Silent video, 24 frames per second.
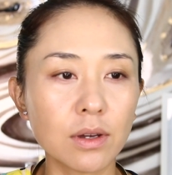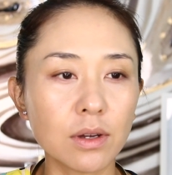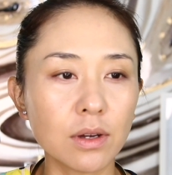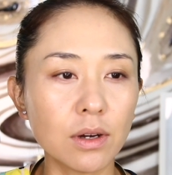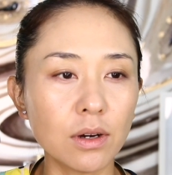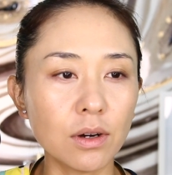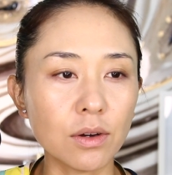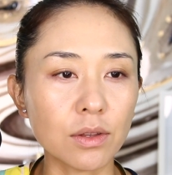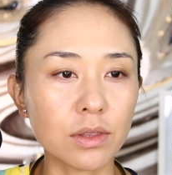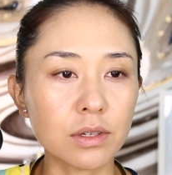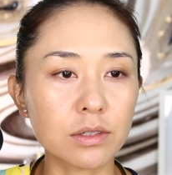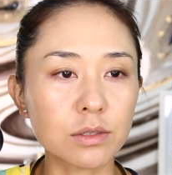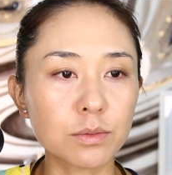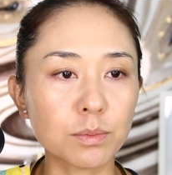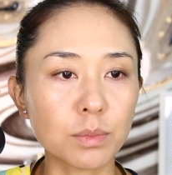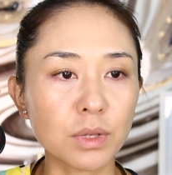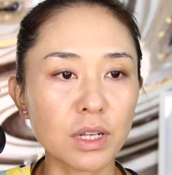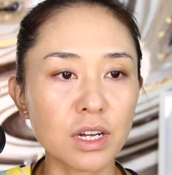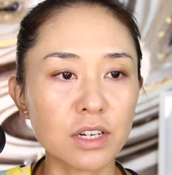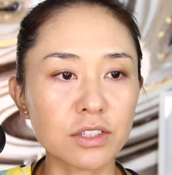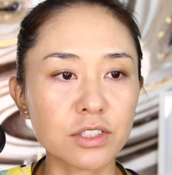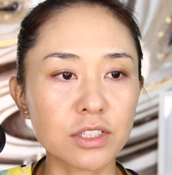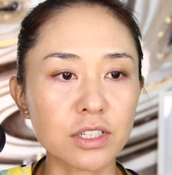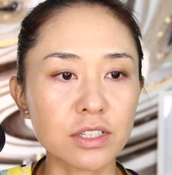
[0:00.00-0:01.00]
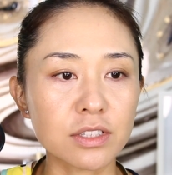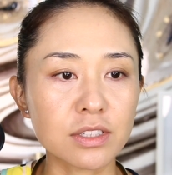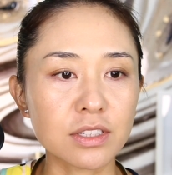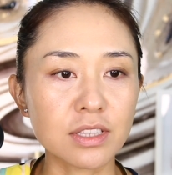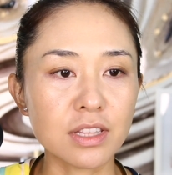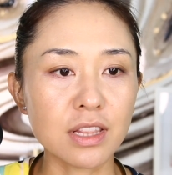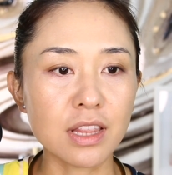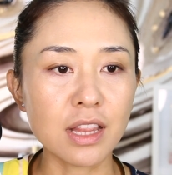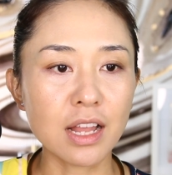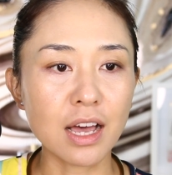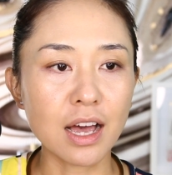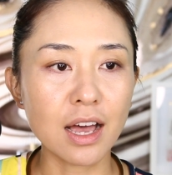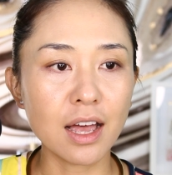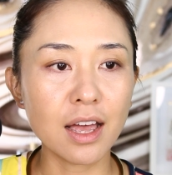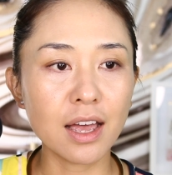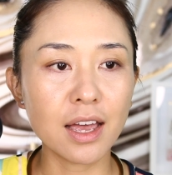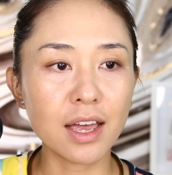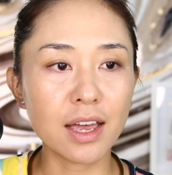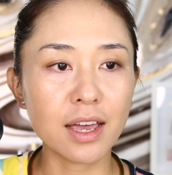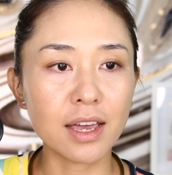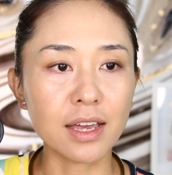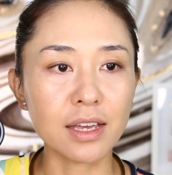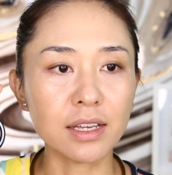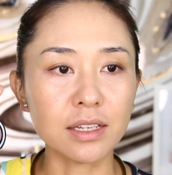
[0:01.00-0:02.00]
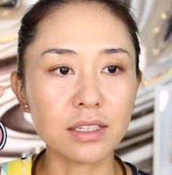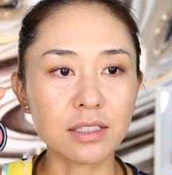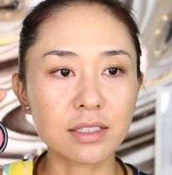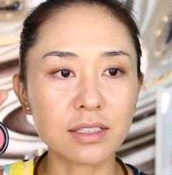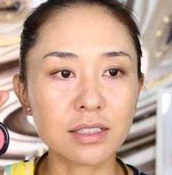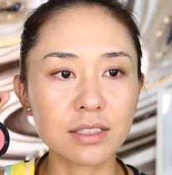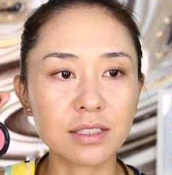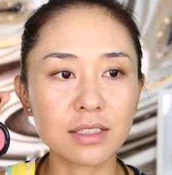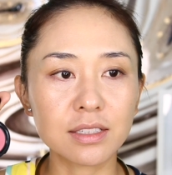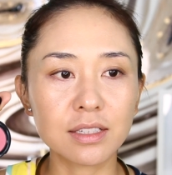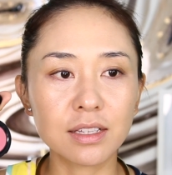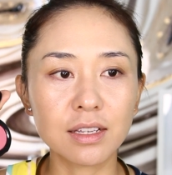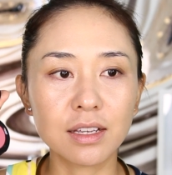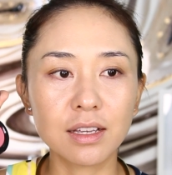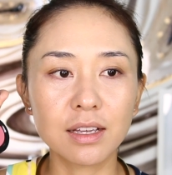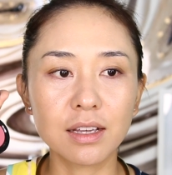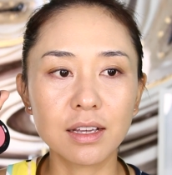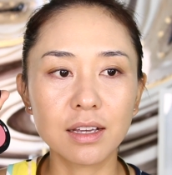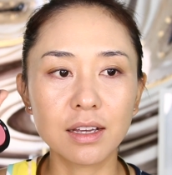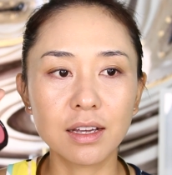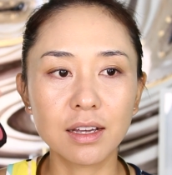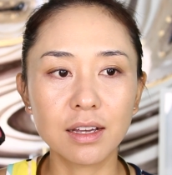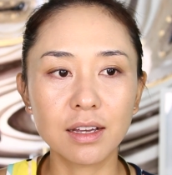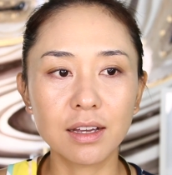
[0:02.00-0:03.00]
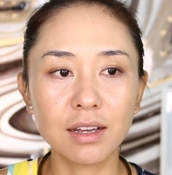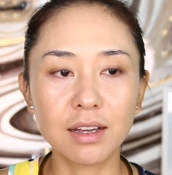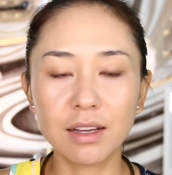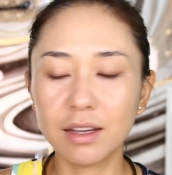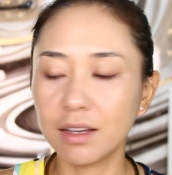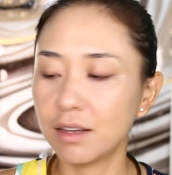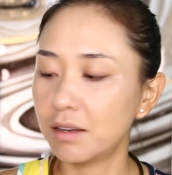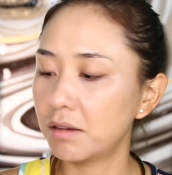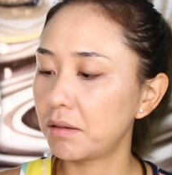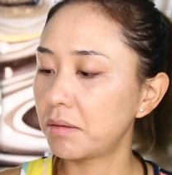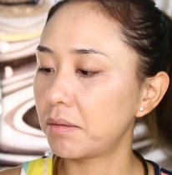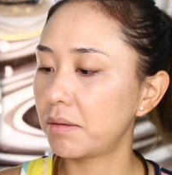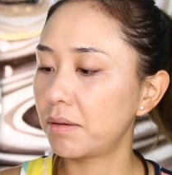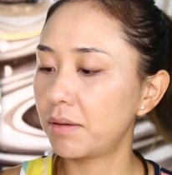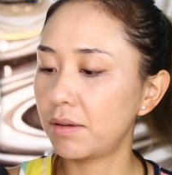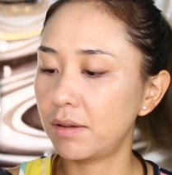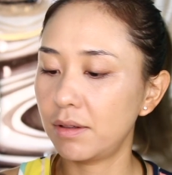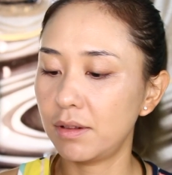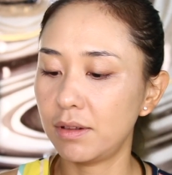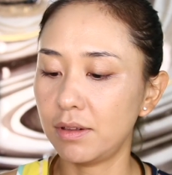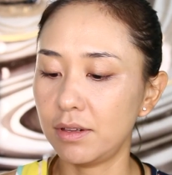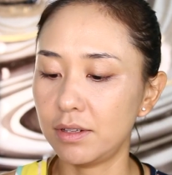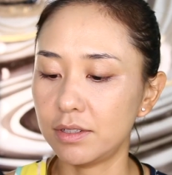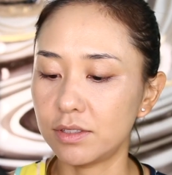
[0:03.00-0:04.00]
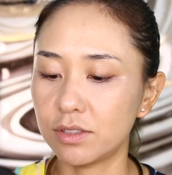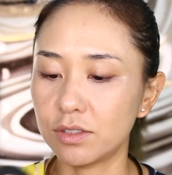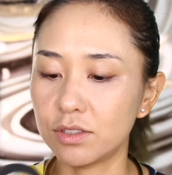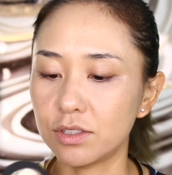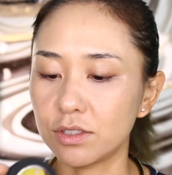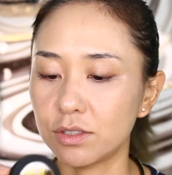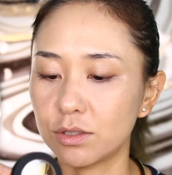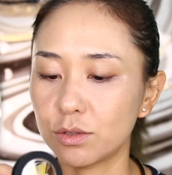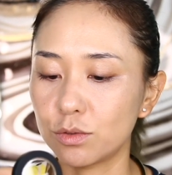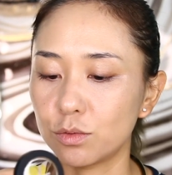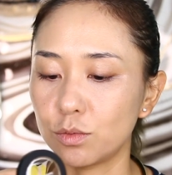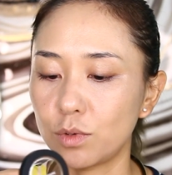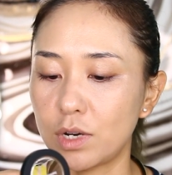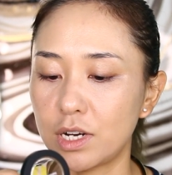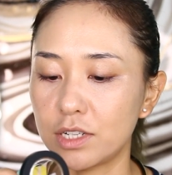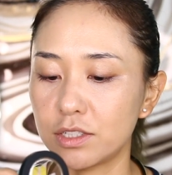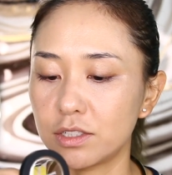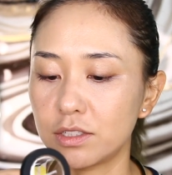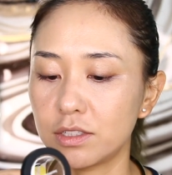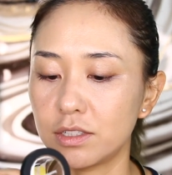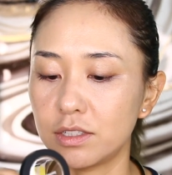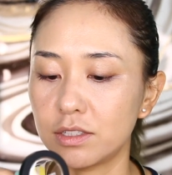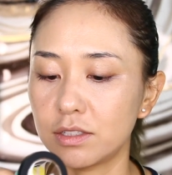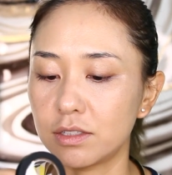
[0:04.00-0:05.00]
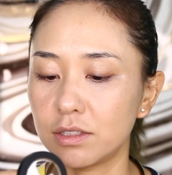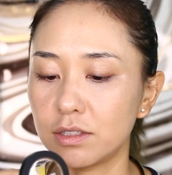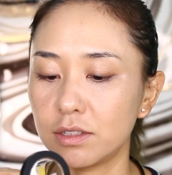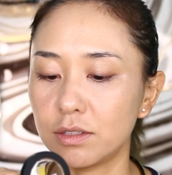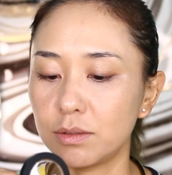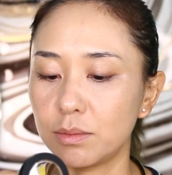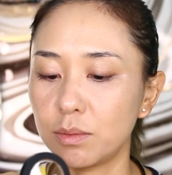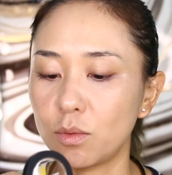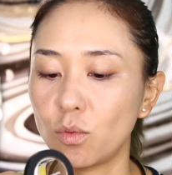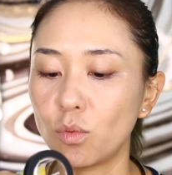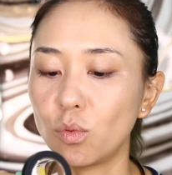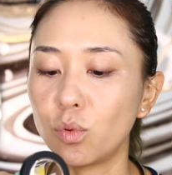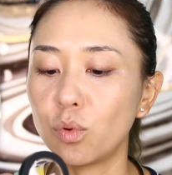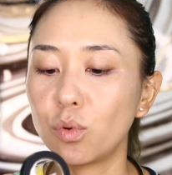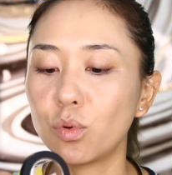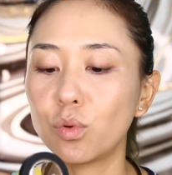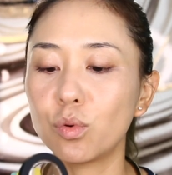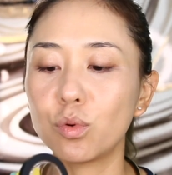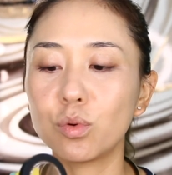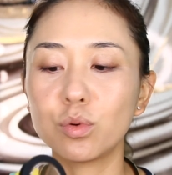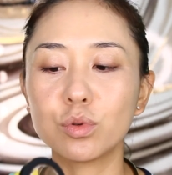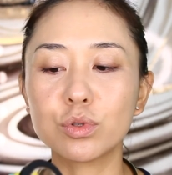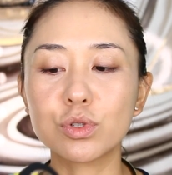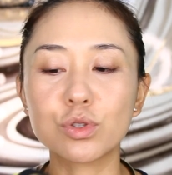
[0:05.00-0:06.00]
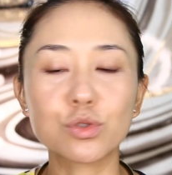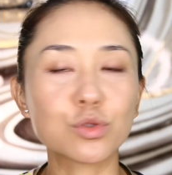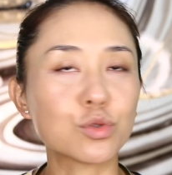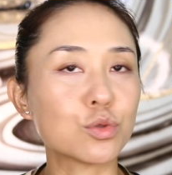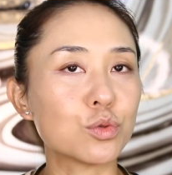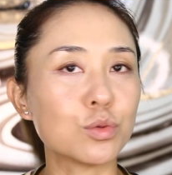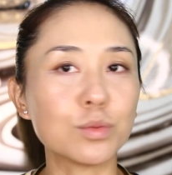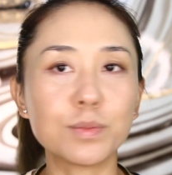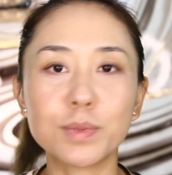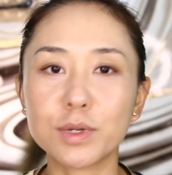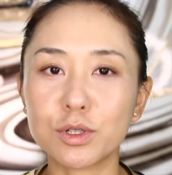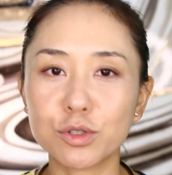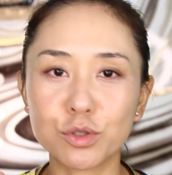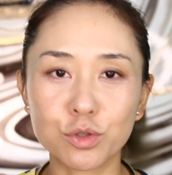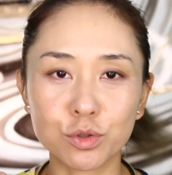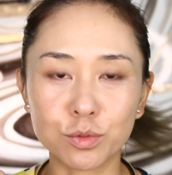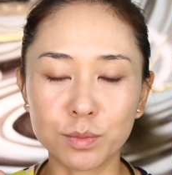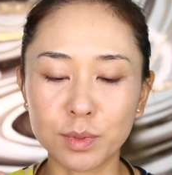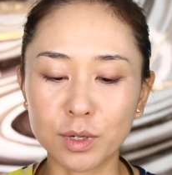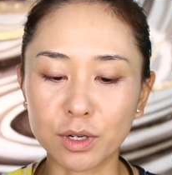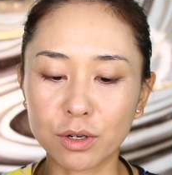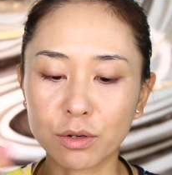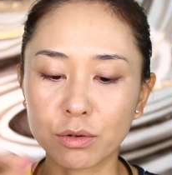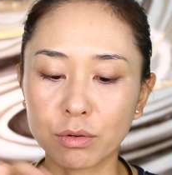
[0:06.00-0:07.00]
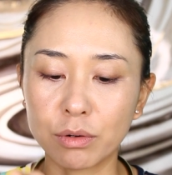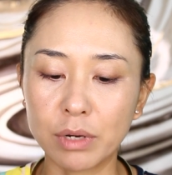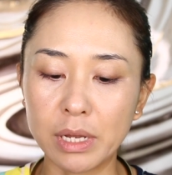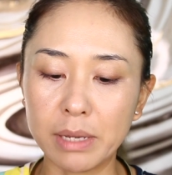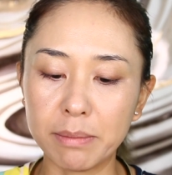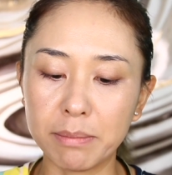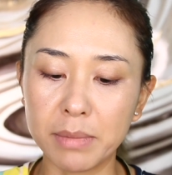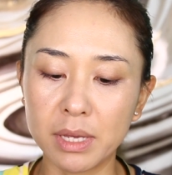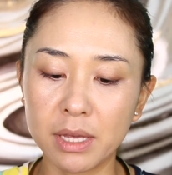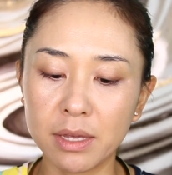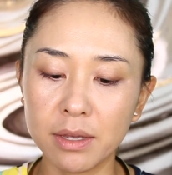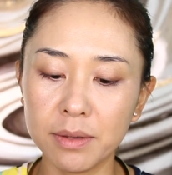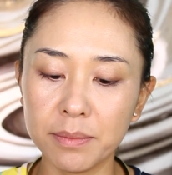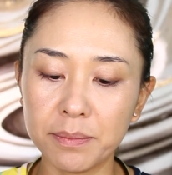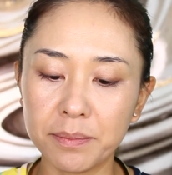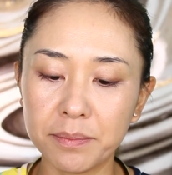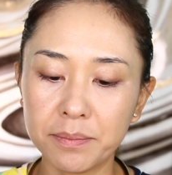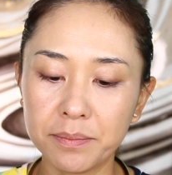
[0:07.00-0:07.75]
Oh, this blush is nice. Let's just swatch this. Ooh, super creamy.